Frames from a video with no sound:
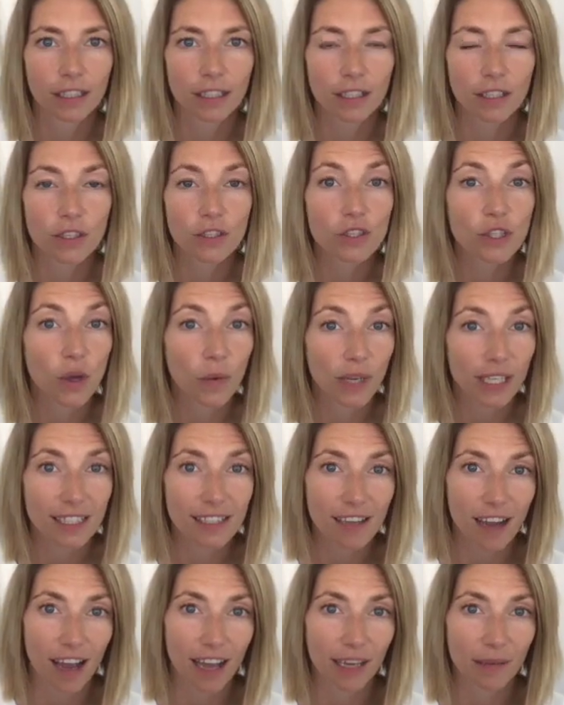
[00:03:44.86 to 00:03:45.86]
So in
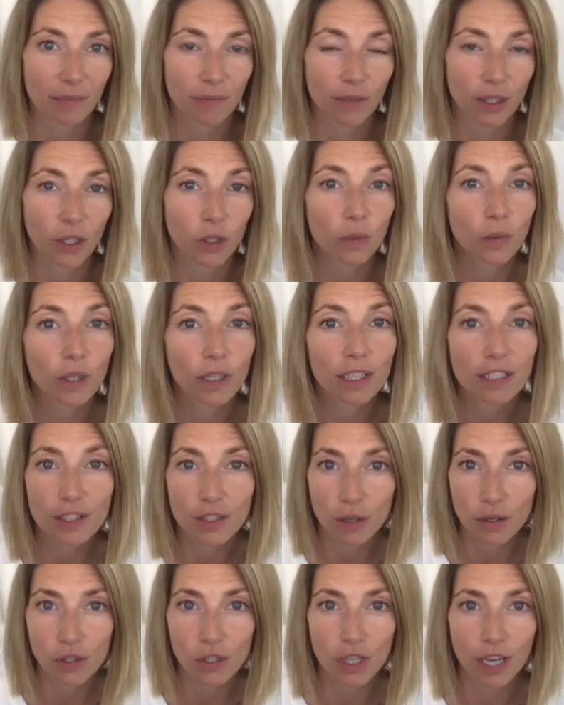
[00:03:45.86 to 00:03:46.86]
time, you will
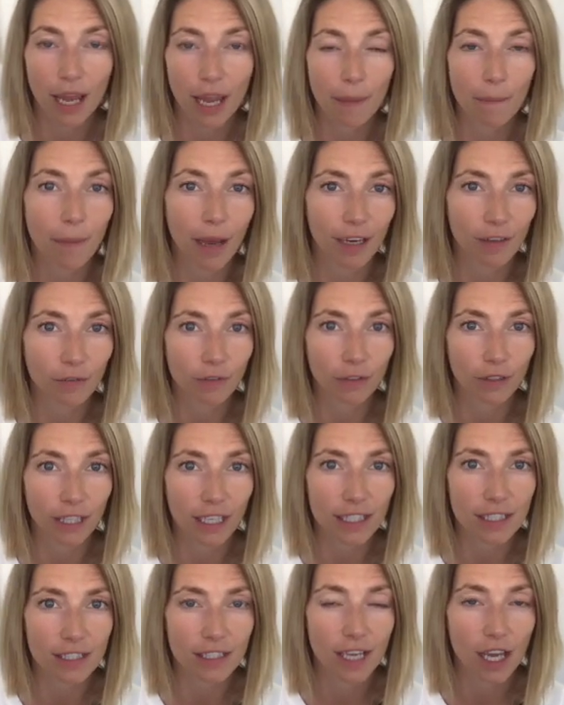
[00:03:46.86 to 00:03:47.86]
associate
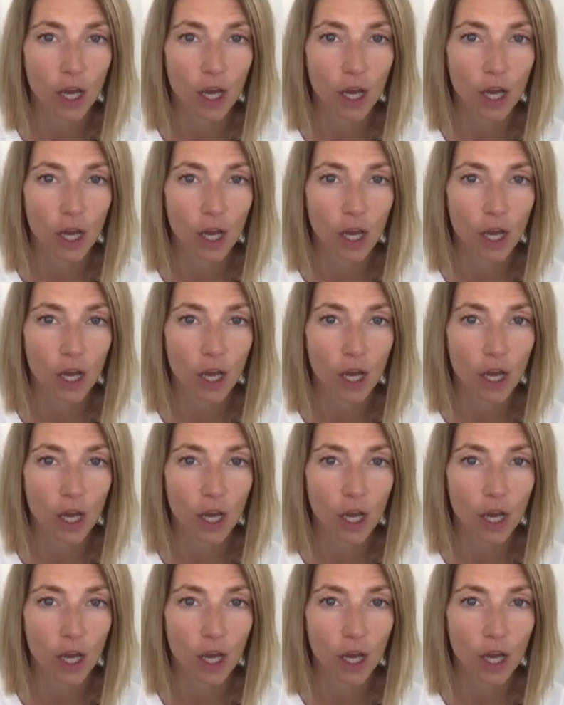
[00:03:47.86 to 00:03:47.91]
mindfulness